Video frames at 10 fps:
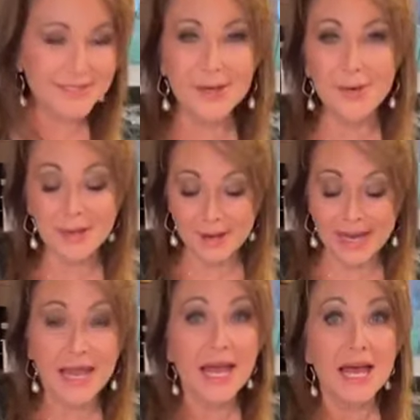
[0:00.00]
So
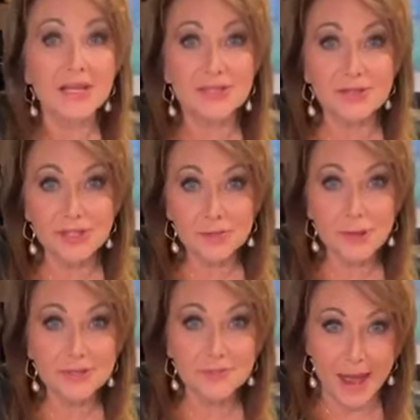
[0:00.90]
anyway, so
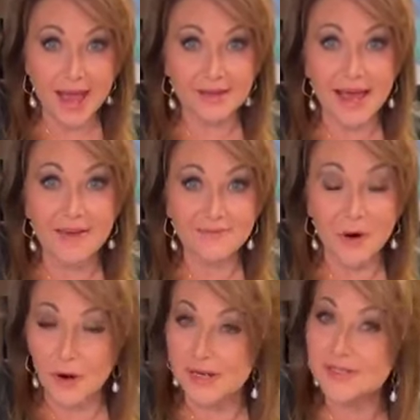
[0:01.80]
soup goes back that
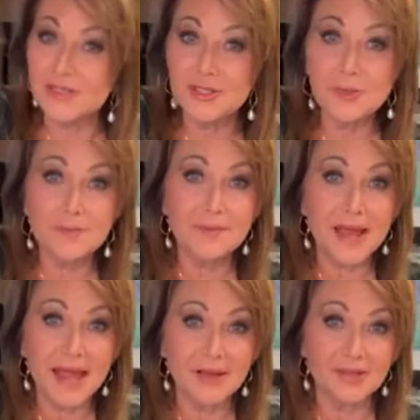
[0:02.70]
far, and soup
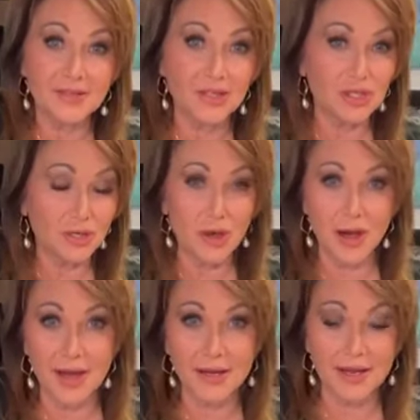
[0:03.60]
took
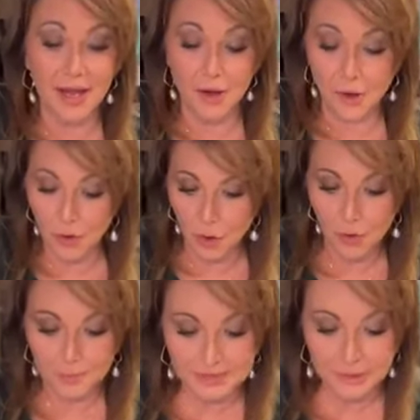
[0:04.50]
on a,
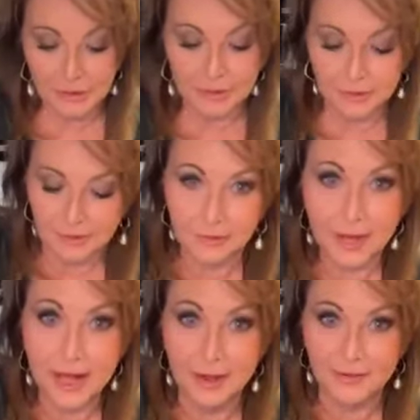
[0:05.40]
whoops,
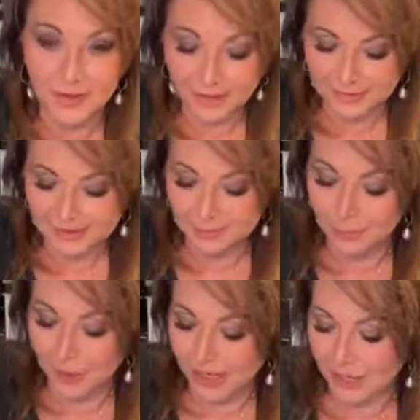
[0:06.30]
wow, that was
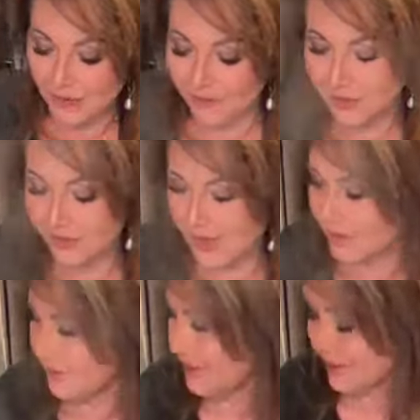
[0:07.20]
boiling over,
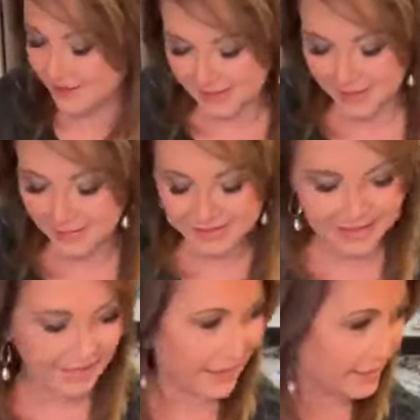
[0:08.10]
thank goodness. Give me a
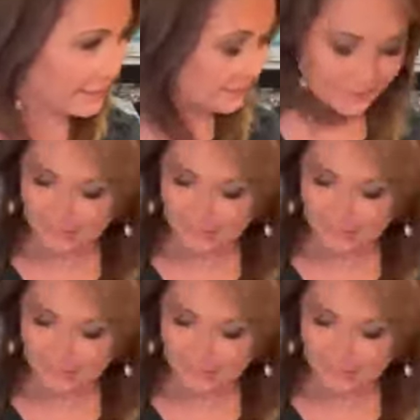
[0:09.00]
second.